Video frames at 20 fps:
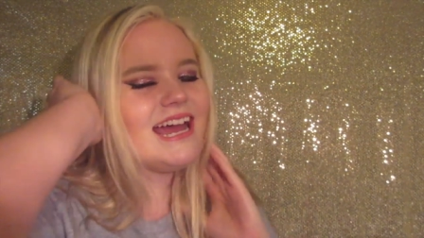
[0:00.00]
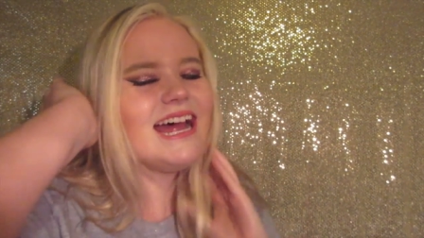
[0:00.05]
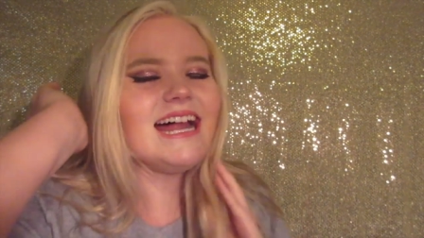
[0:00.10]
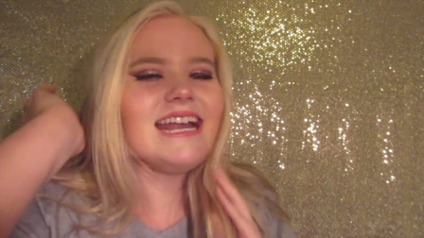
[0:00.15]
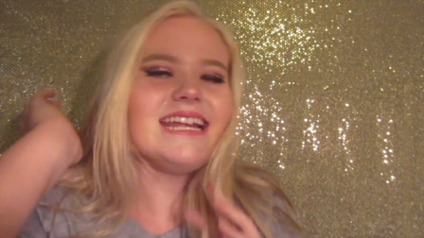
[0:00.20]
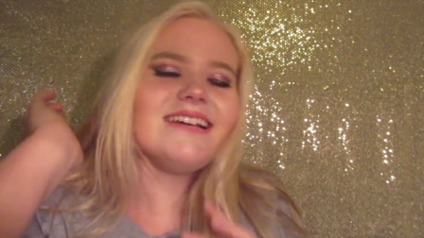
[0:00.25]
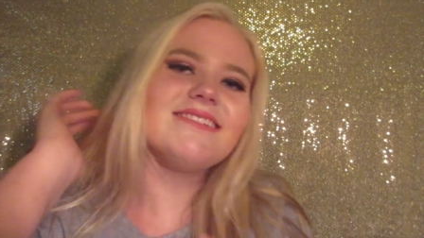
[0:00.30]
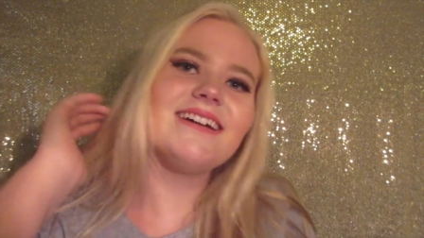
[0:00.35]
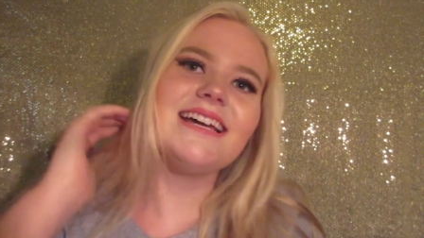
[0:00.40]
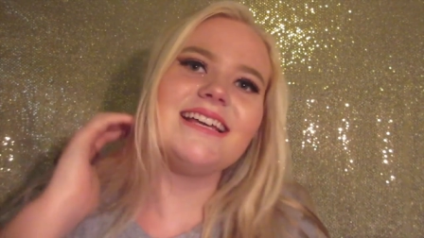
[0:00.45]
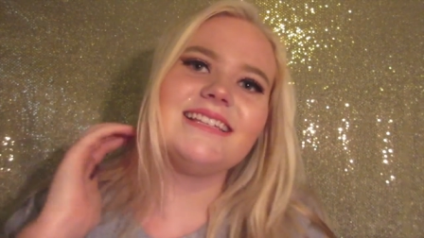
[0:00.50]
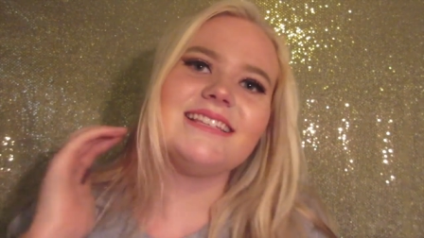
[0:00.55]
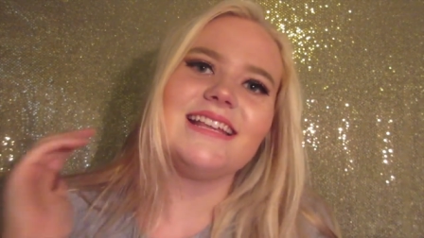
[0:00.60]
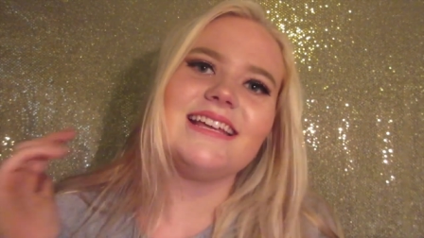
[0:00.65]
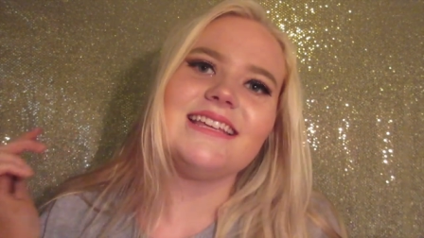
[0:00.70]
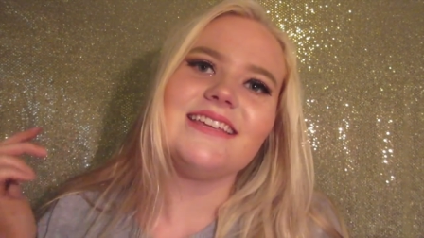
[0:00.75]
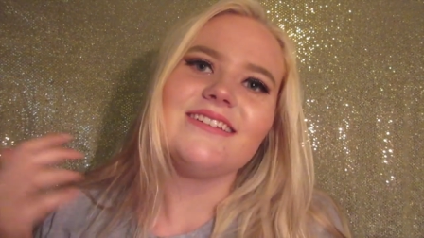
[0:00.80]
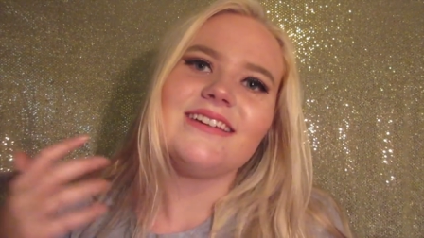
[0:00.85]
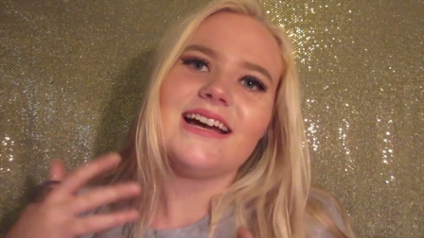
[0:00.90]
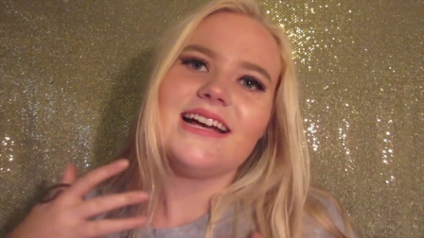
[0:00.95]
Anyways,
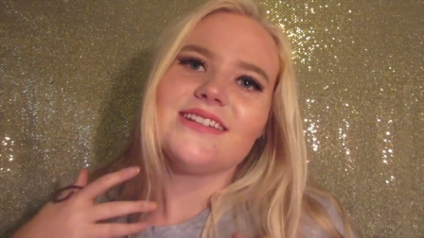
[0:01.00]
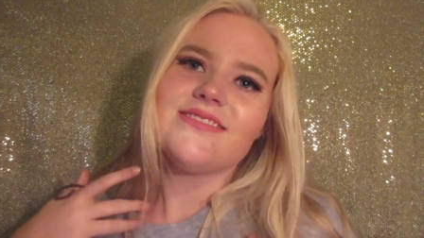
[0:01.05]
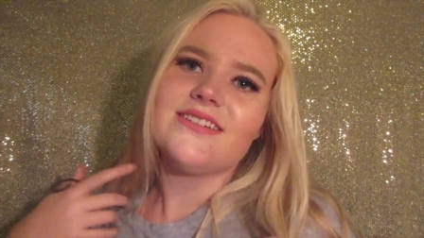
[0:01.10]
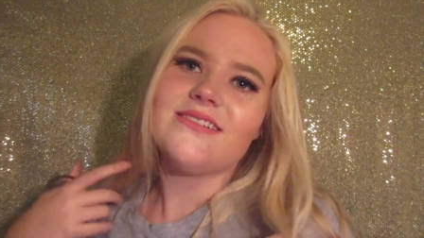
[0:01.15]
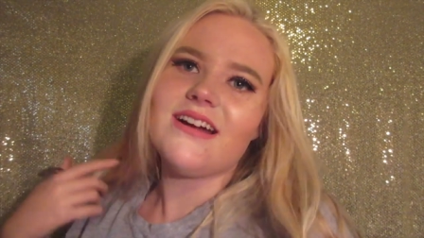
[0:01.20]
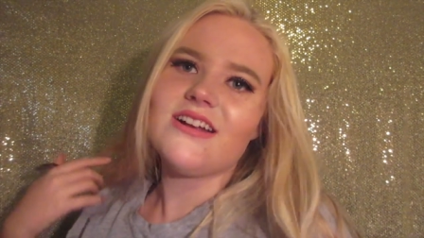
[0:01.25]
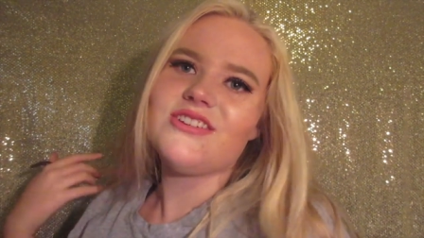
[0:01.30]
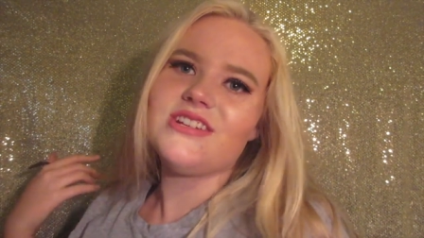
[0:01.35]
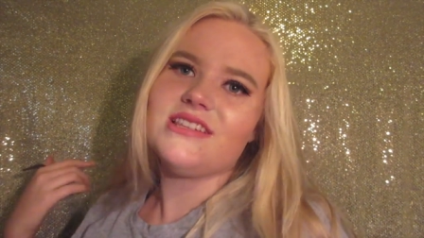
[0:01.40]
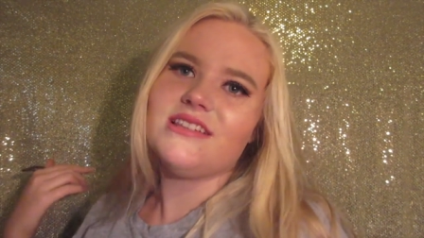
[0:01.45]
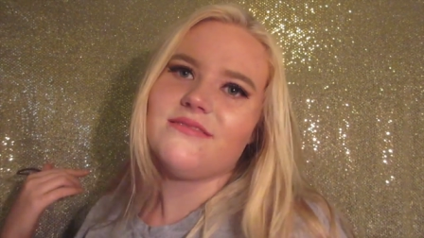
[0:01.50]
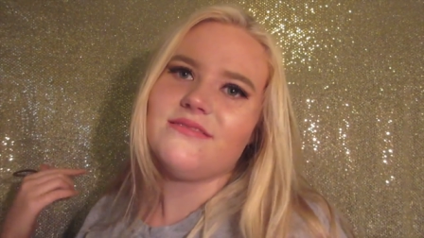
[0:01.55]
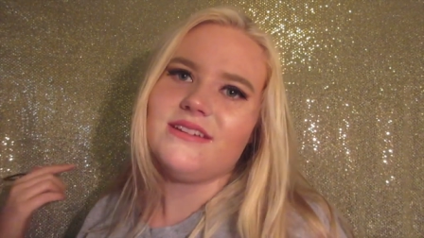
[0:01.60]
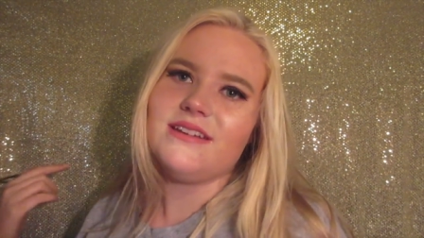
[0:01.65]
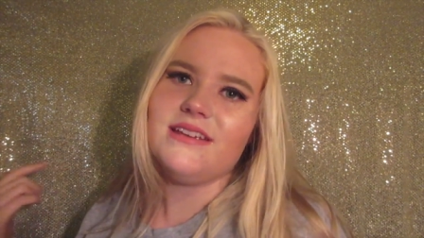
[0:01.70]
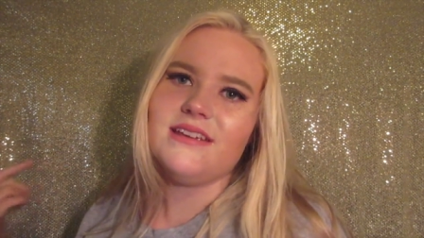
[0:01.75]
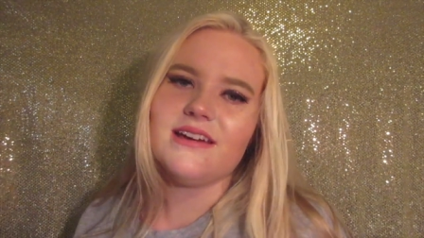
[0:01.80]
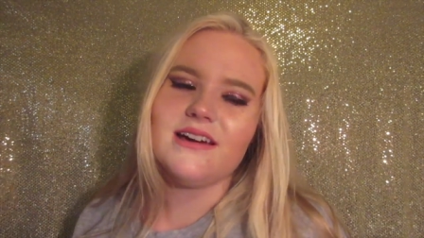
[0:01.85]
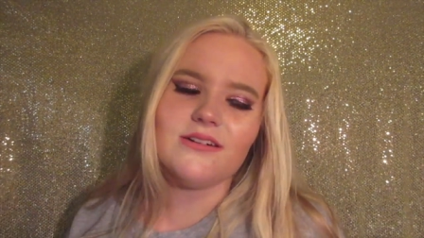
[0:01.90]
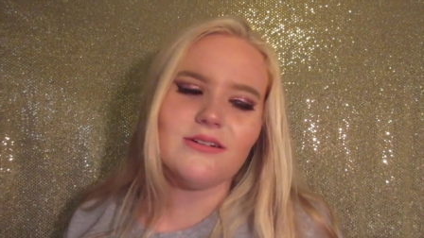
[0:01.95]
thank you guys for watching the
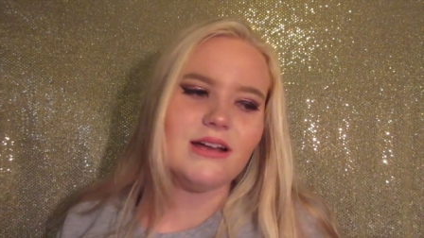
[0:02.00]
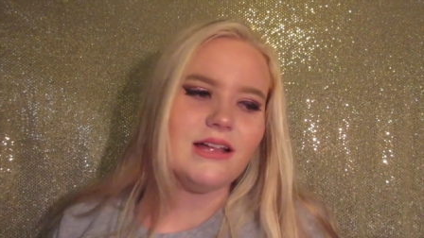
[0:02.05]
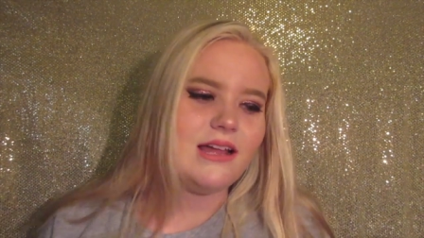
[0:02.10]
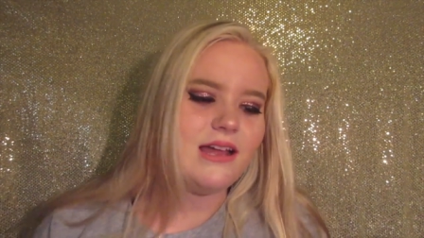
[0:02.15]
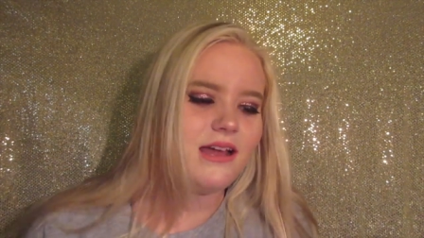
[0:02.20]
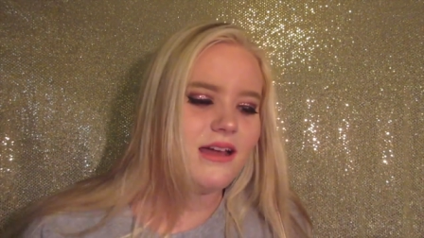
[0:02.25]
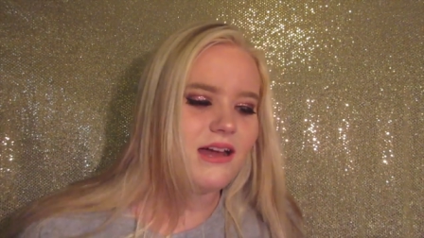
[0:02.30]
video.